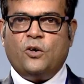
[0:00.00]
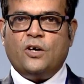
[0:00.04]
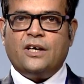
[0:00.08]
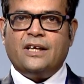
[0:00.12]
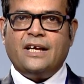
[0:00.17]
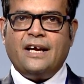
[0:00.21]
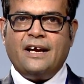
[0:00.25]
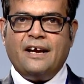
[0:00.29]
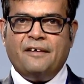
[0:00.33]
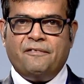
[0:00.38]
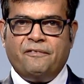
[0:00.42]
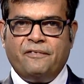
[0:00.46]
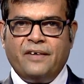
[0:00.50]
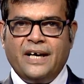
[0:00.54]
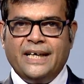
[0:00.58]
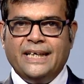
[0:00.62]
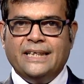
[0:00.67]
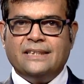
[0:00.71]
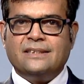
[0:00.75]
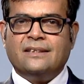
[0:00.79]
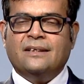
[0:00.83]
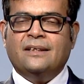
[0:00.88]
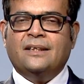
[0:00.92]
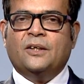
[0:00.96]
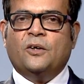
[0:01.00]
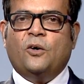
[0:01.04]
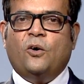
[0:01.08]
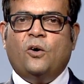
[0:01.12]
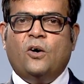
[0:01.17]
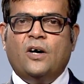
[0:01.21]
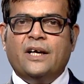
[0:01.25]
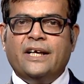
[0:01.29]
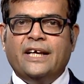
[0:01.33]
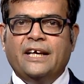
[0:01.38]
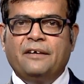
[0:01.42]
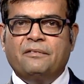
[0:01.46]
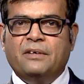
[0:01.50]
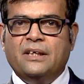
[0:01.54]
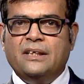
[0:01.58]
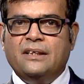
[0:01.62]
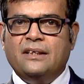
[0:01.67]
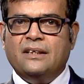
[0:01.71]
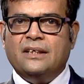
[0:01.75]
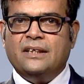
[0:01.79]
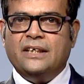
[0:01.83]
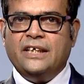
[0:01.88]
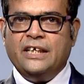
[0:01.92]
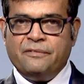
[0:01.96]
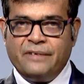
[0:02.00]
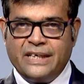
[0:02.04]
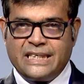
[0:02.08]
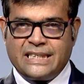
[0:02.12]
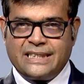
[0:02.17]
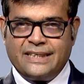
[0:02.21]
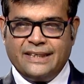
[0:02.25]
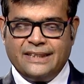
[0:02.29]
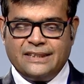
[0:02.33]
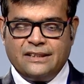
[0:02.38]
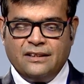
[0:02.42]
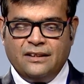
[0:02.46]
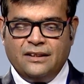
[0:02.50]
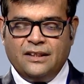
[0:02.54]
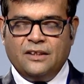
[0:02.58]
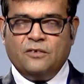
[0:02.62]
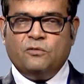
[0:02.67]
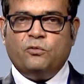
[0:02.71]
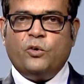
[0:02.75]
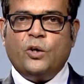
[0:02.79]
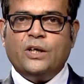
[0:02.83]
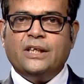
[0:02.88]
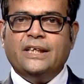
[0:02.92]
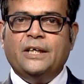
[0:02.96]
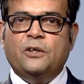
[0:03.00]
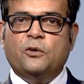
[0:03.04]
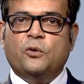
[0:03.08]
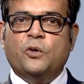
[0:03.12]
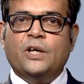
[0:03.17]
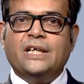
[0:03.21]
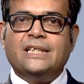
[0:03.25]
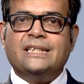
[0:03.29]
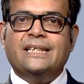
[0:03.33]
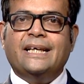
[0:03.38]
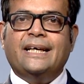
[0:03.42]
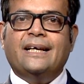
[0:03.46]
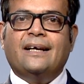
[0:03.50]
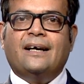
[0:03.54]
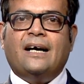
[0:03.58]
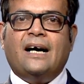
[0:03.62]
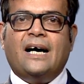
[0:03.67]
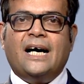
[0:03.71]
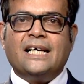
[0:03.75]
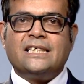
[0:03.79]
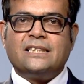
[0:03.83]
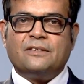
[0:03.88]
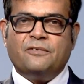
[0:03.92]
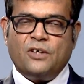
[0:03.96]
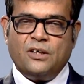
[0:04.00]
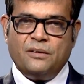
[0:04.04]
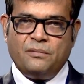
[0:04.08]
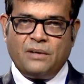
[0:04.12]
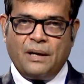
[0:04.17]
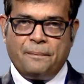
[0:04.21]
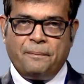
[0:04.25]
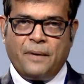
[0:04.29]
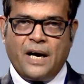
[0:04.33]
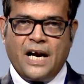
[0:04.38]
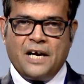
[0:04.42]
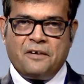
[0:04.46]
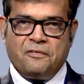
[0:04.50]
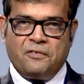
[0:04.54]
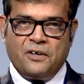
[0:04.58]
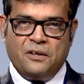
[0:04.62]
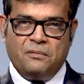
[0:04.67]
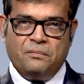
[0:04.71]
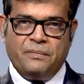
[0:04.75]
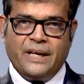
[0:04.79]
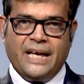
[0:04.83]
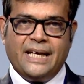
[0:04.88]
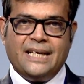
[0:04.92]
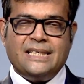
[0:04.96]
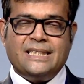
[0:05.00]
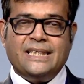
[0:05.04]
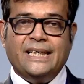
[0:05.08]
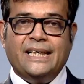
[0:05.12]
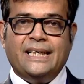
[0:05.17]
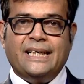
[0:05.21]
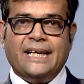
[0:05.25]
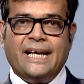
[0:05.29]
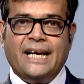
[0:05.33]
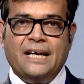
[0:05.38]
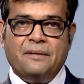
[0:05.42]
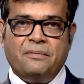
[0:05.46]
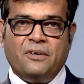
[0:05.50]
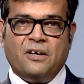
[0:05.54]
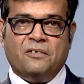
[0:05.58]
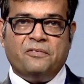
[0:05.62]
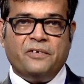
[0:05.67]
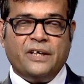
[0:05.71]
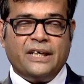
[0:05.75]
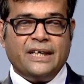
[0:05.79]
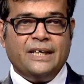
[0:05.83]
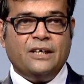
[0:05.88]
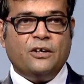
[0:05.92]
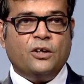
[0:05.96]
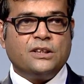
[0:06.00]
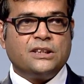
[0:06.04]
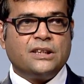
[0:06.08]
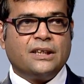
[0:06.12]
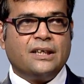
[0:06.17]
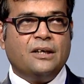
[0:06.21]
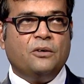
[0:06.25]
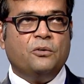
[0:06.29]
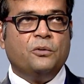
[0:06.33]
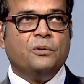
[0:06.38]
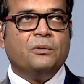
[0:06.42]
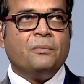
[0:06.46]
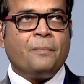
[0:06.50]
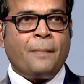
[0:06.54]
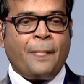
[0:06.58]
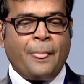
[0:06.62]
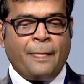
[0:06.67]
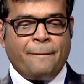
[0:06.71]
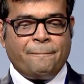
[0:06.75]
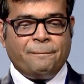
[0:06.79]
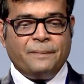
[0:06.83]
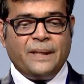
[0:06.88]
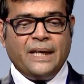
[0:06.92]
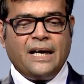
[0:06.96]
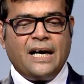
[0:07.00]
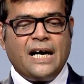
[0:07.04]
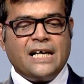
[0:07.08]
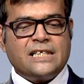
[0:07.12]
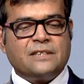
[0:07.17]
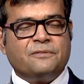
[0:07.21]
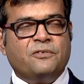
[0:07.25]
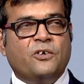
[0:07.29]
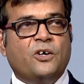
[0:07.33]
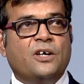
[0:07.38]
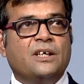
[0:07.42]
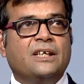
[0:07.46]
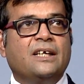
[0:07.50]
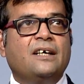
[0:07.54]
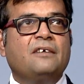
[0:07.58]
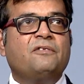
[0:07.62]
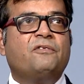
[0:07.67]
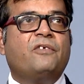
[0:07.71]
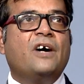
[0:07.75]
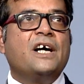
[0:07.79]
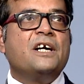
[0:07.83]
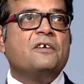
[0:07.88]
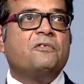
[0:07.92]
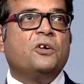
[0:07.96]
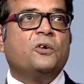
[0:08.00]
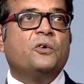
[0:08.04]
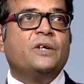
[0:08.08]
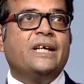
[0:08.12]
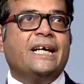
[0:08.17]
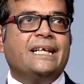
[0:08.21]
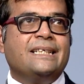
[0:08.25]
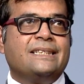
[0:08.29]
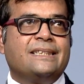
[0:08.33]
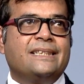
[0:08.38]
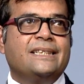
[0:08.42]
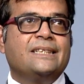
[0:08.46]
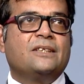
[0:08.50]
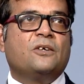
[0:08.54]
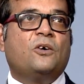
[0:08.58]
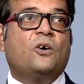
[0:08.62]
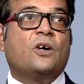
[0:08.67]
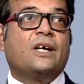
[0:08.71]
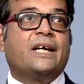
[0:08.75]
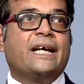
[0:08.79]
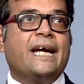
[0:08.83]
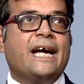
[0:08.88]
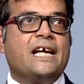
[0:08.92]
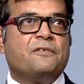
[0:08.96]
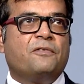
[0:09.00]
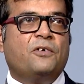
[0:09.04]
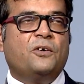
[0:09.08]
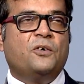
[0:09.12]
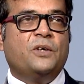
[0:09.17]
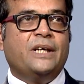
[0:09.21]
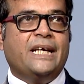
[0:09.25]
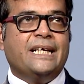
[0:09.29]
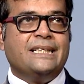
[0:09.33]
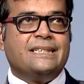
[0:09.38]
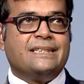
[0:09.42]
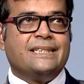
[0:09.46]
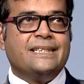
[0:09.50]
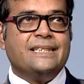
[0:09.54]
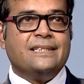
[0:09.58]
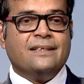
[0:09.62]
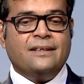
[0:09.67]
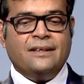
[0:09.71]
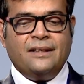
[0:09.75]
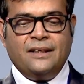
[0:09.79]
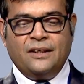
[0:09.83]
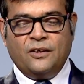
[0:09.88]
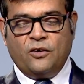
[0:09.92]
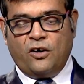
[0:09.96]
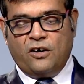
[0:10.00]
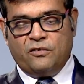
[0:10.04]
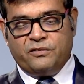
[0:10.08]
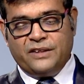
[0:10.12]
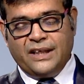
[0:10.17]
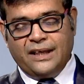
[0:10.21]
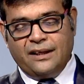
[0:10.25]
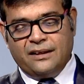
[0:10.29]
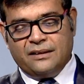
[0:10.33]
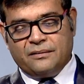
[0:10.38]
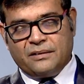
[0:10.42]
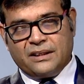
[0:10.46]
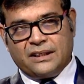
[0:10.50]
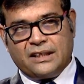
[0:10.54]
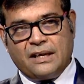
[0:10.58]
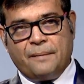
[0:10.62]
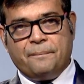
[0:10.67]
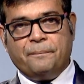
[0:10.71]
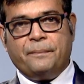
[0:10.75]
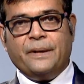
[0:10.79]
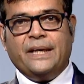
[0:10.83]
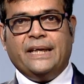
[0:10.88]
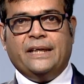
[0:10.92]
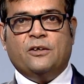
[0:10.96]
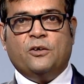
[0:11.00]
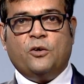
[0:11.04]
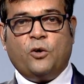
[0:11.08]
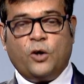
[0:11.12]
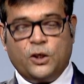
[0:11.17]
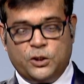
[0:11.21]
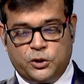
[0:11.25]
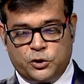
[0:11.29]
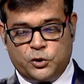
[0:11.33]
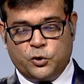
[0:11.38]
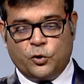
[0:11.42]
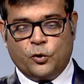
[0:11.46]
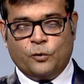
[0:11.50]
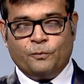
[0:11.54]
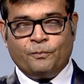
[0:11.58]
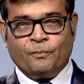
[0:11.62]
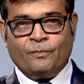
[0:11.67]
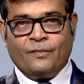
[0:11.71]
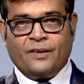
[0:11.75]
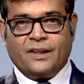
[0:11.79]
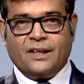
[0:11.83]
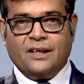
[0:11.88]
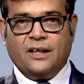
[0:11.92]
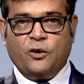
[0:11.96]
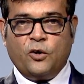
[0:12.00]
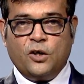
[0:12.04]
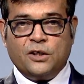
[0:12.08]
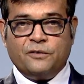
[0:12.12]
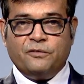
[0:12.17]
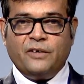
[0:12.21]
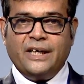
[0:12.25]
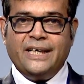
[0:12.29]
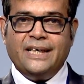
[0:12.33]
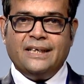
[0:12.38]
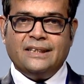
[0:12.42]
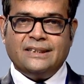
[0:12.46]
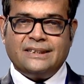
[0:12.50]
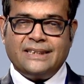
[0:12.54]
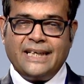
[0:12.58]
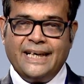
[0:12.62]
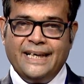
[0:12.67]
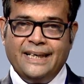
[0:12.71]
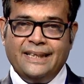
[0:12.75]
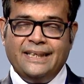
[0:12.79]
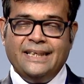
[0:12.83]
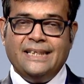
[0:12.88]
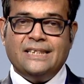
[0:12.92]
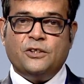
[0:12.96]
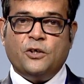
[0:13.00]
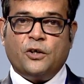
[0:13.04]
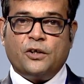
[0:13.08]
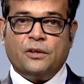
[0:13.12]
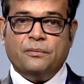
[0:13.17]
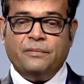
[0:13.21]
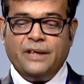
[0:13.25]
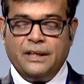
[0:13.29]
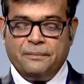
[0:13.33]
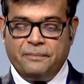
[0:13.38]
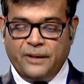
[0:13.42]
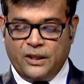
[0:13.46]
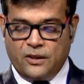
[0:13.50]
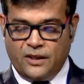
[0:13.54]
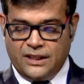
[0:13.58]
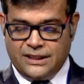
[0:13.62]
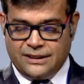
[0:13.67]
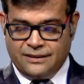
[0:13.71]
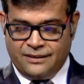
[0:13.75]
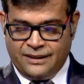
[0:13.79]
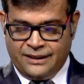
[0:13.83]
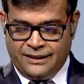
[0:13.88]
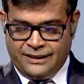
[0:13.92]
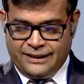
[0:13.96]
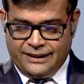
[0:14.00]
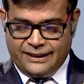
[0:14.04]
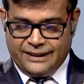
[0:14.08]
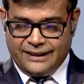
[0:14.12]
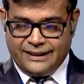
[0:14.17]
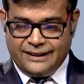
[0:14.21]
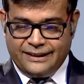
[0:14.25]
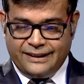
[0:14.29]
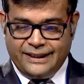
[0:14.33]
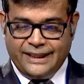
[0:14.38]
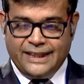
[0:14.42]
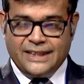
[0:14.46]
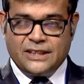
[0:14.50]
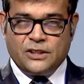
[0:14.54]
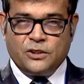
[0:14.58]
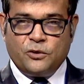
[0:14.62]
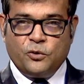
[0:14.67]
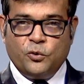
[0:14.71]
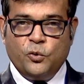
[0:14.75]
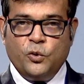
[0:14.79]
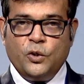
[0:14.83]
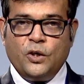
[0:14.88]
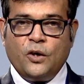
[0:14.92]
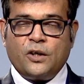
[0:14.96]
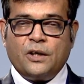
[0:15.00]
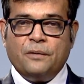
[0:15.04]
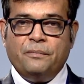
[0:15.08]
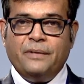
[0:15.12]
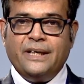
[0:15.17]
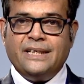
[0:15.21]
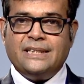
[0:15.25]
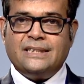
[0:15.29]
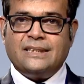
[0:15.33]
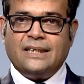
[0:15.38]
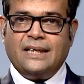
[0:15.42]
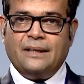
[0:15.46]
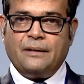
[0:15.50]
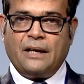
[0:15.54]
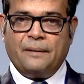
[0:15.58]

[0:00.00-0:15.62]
or the FIs or even investors, what they do is they ask, from apart from balance sheet and profit and loss account, they ask for the fund flow analysis or cash flow analysis of the company also alongside these documents, because these two documents